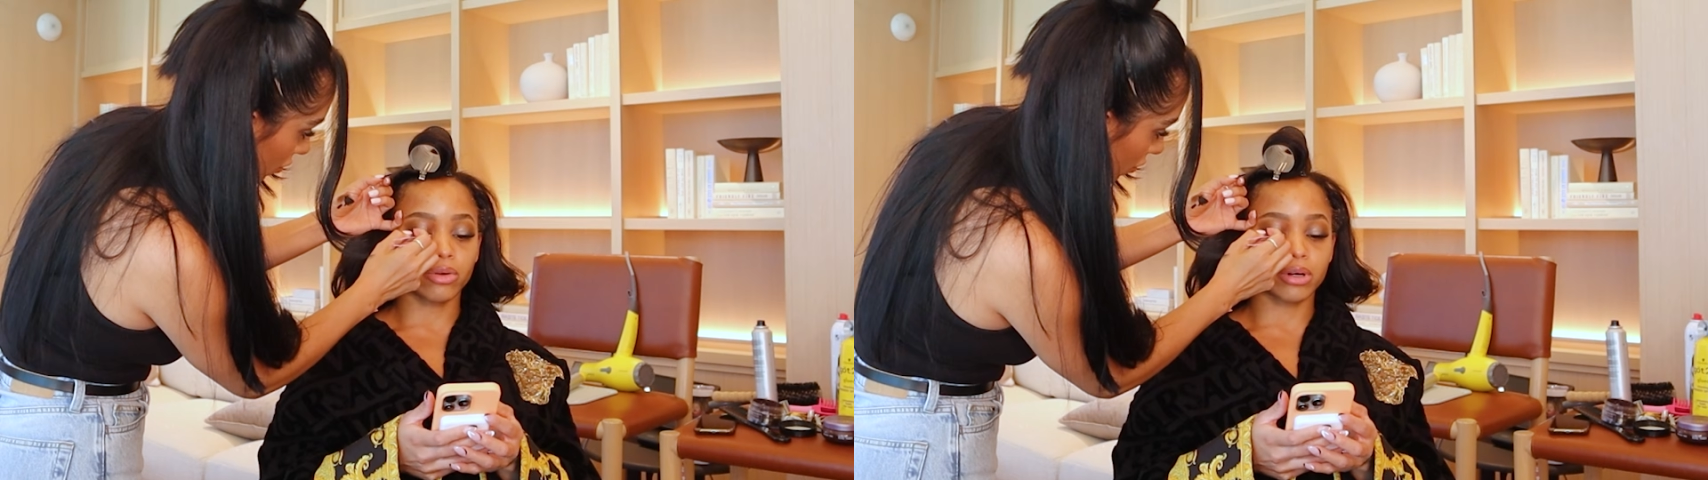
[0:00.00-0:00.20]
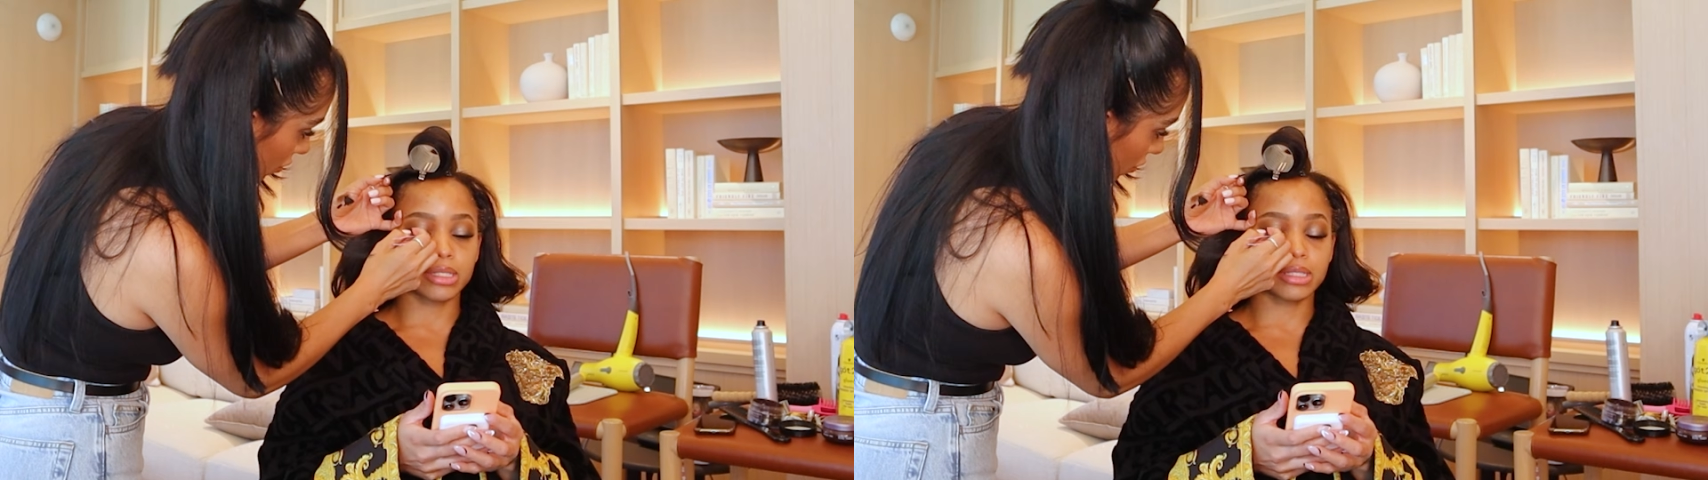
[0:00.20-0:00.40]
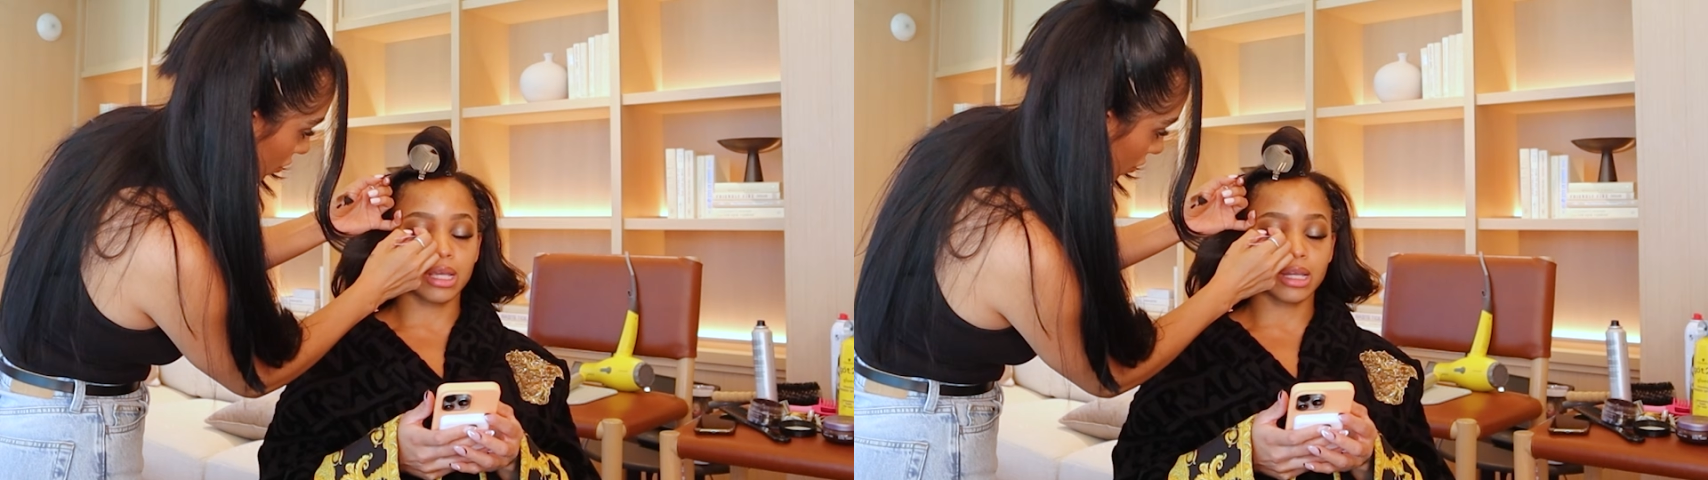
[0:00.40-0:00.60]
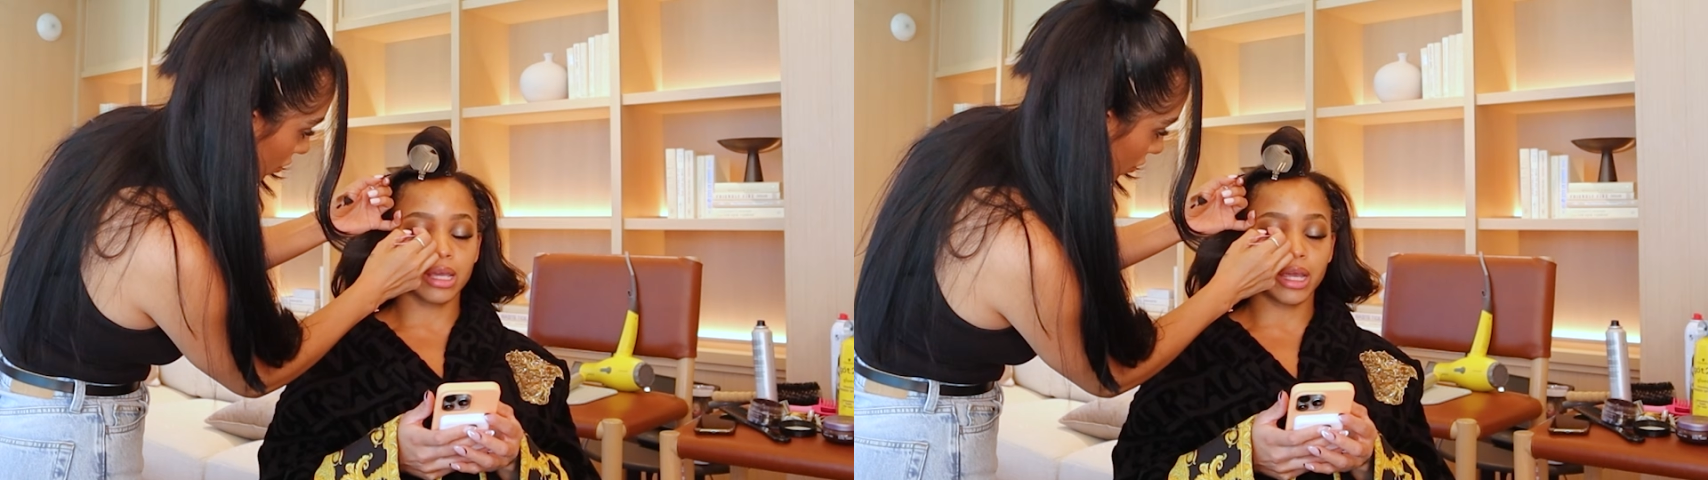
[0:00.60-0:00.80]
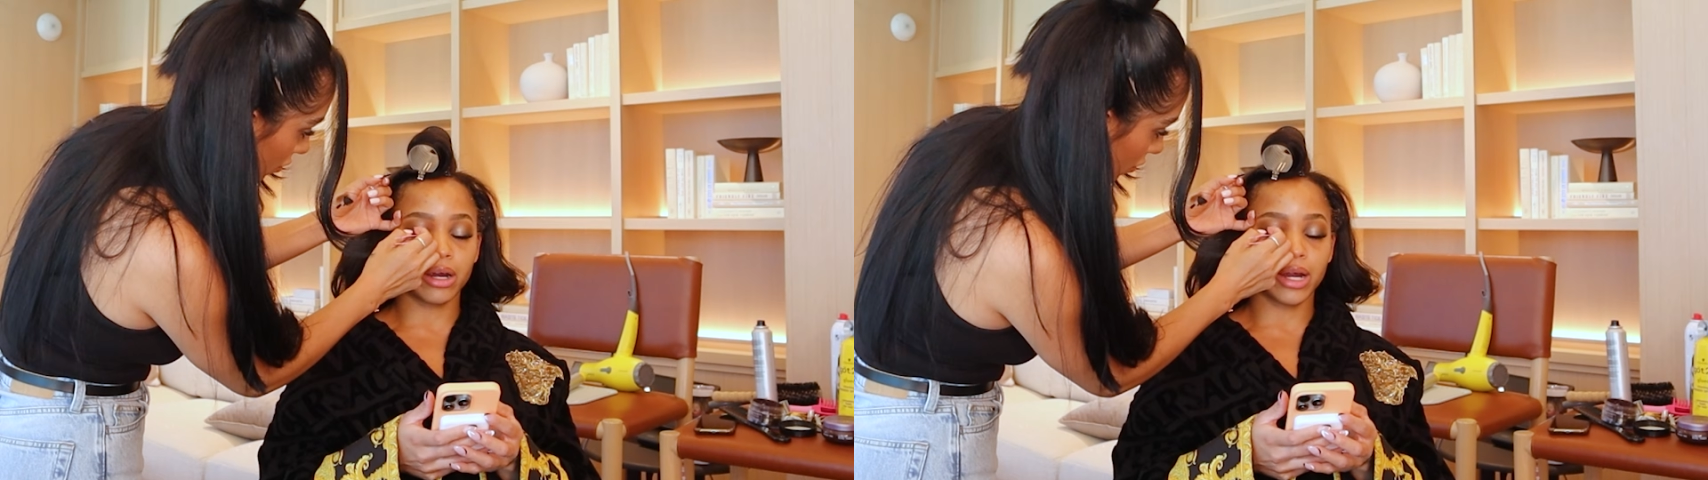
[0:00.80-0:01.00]
your
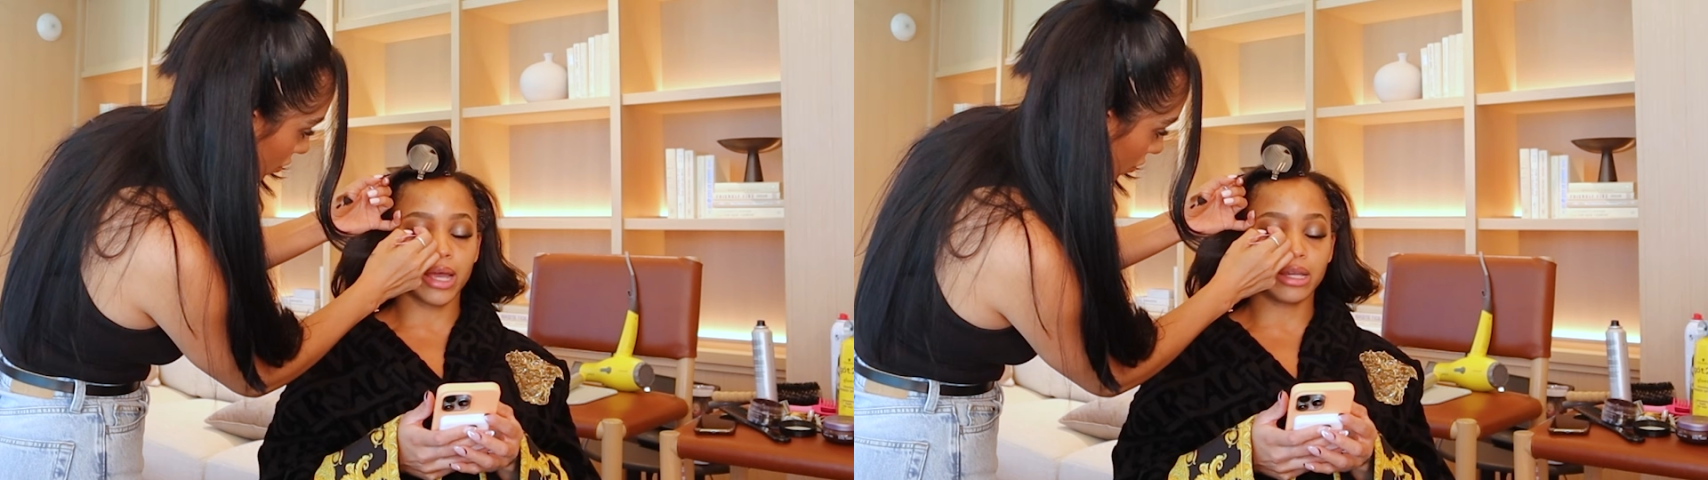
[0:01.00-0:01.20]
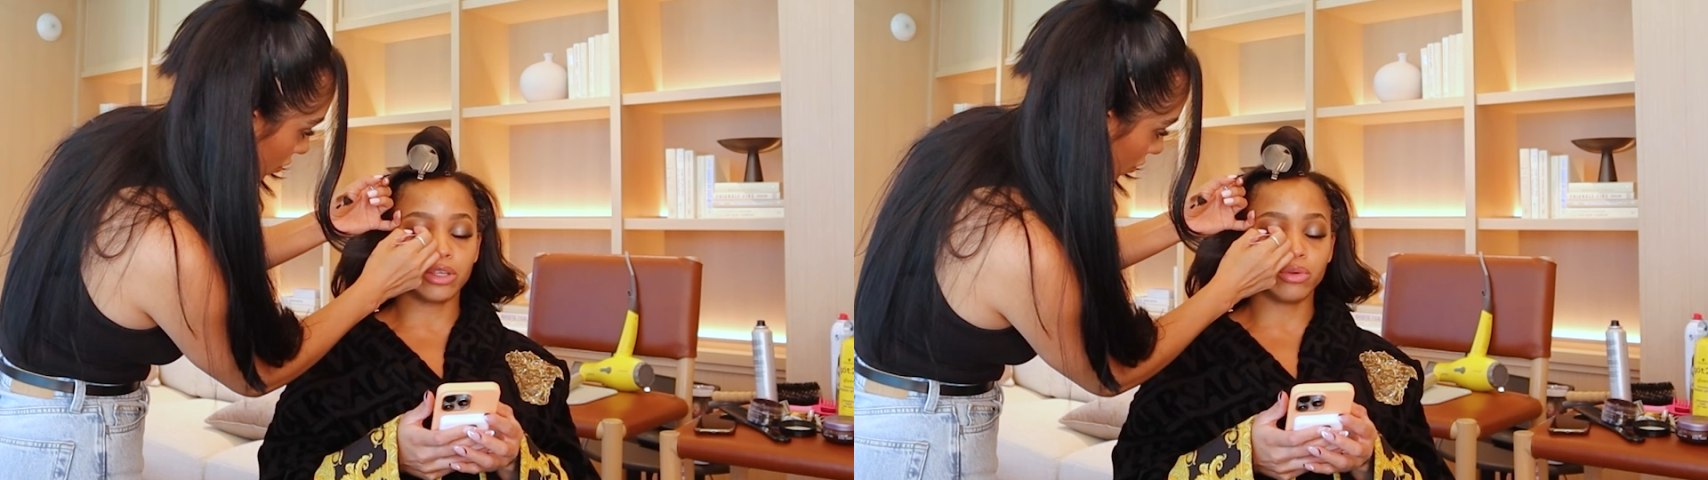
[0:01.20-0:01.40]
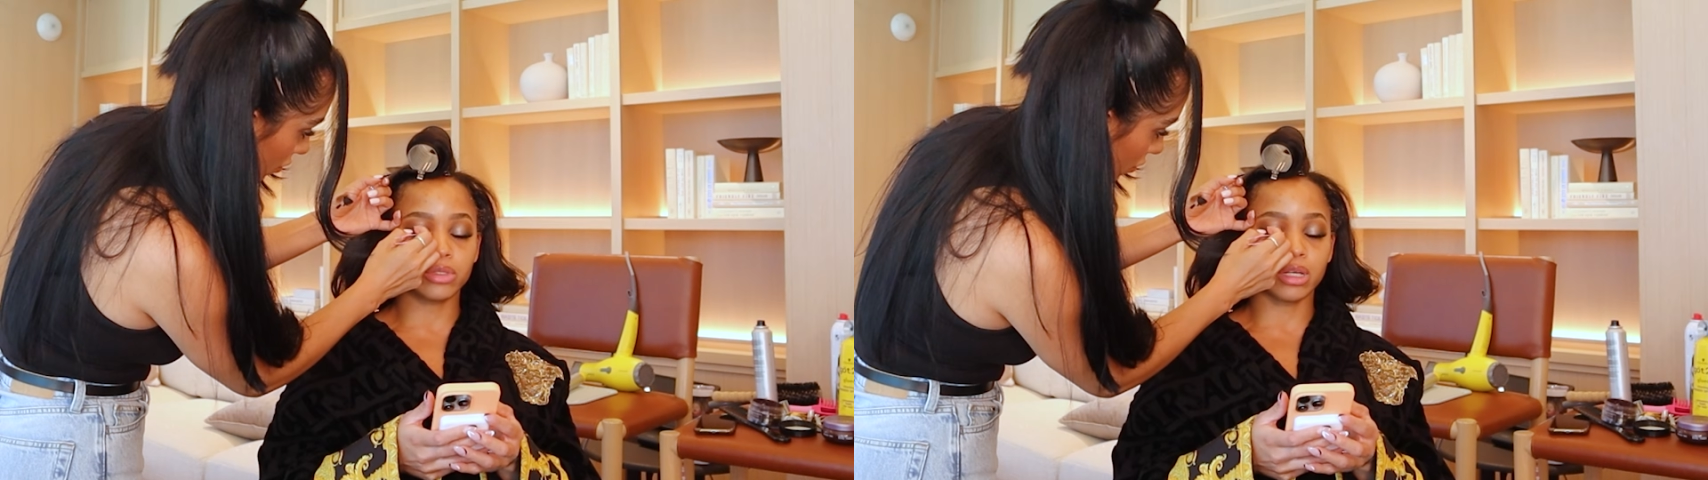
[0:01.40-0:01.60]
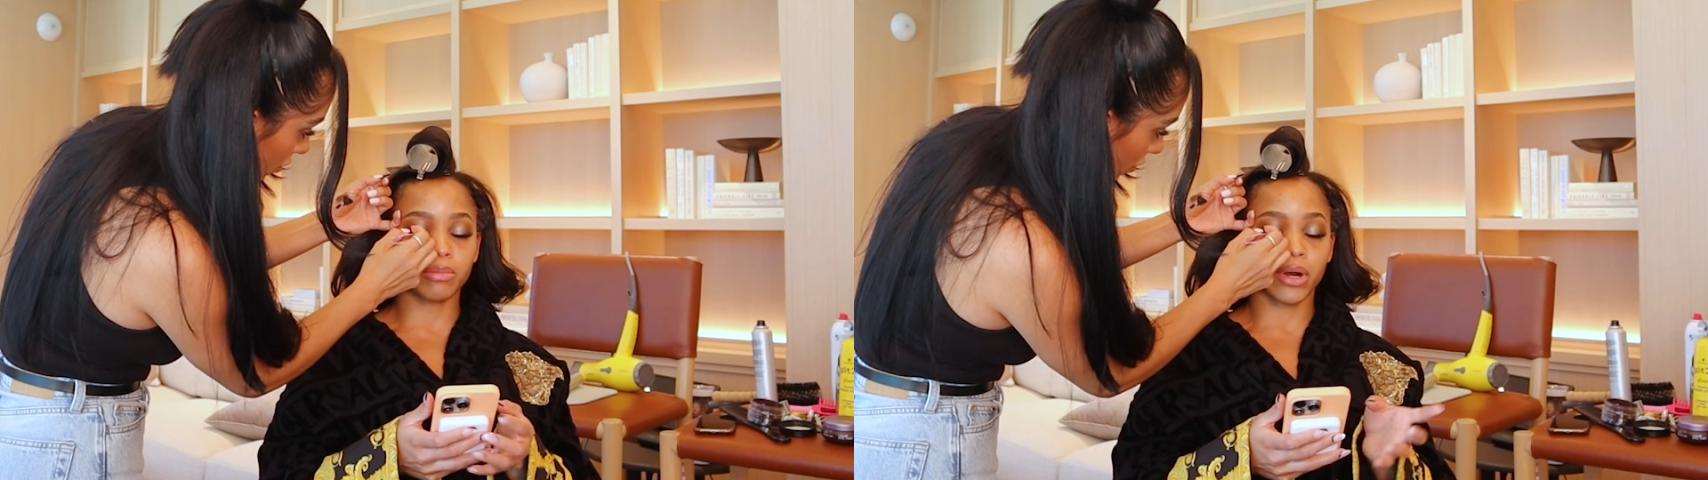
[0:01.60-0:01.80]
skincare and using